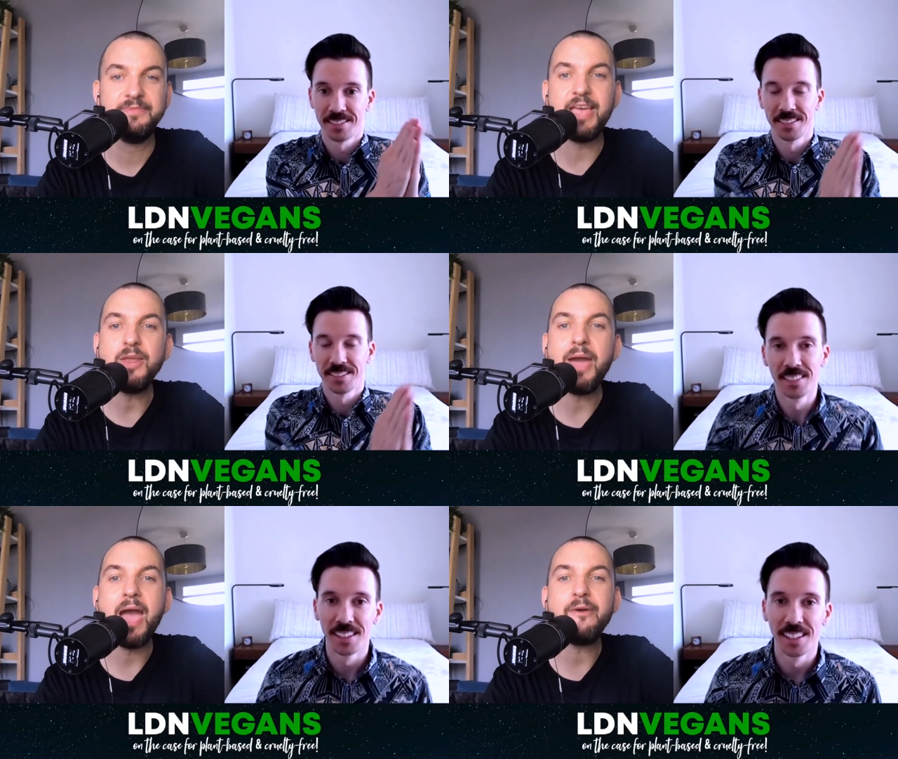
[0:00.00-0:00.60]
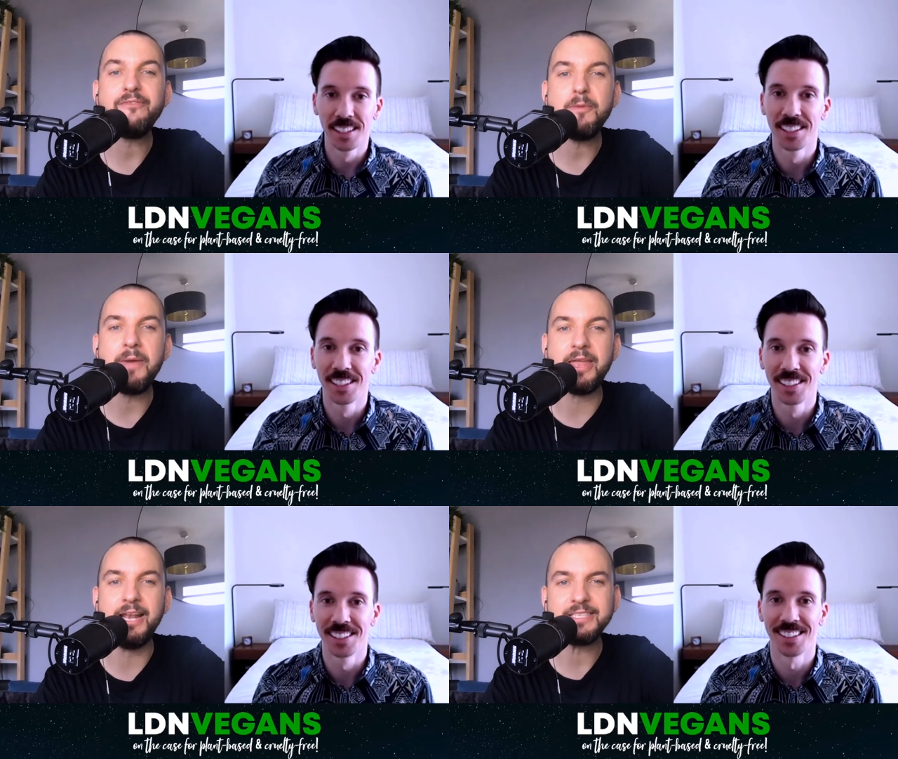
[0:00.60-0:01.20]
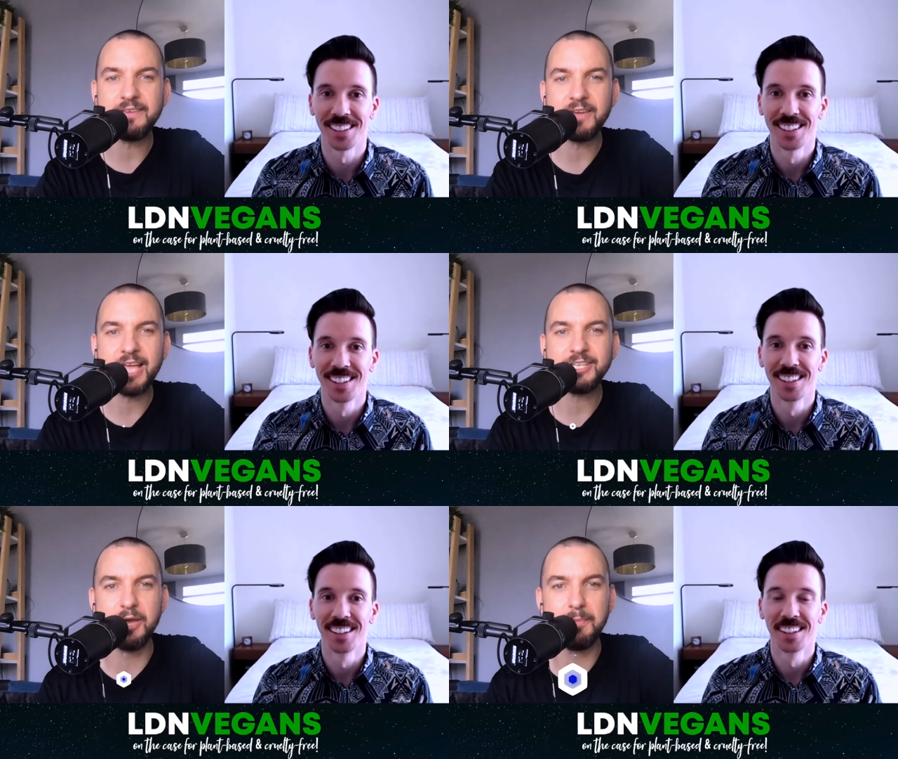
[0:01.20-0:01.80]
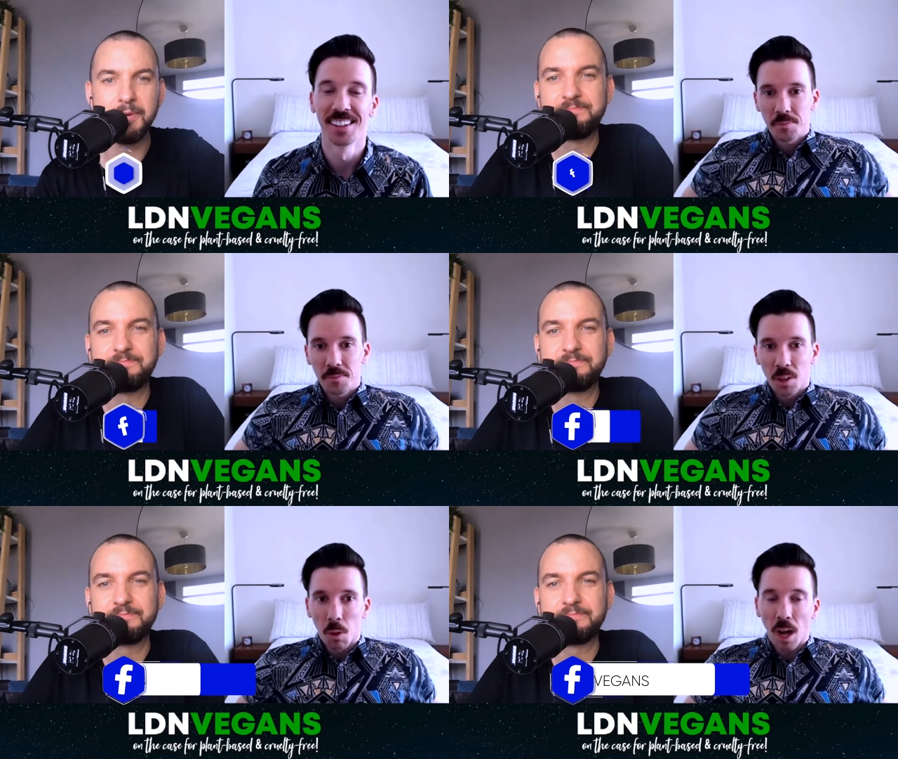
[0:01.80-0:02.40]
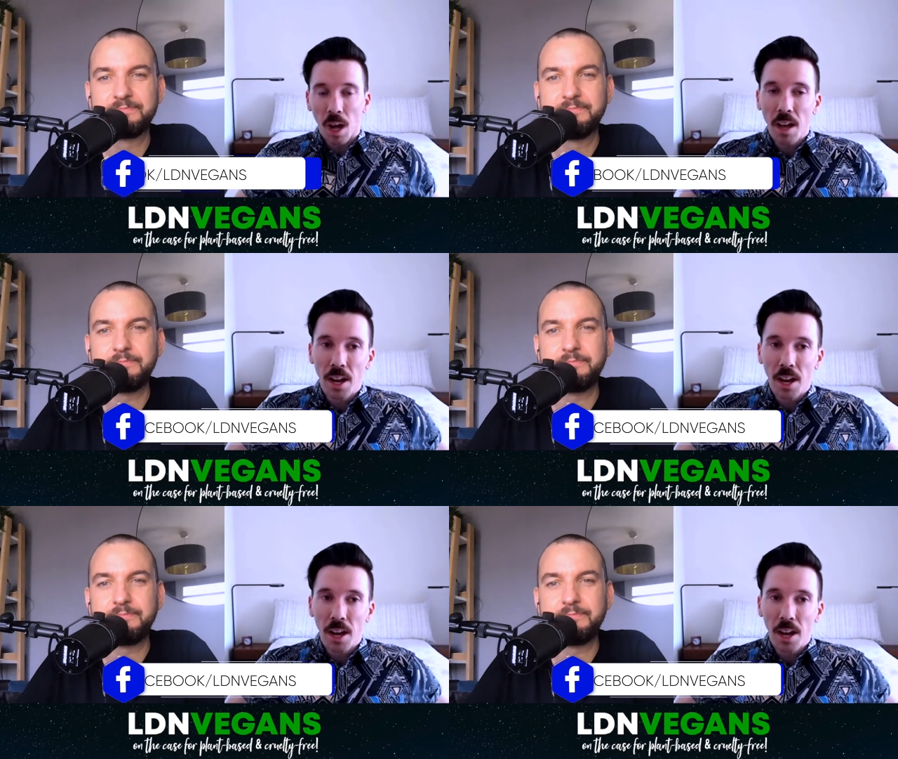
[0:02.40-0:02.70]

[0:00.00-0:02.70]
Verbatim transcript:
Speaker 1: So anyway, how have you been? Let's have a catch up.
Speaker 2: Well, I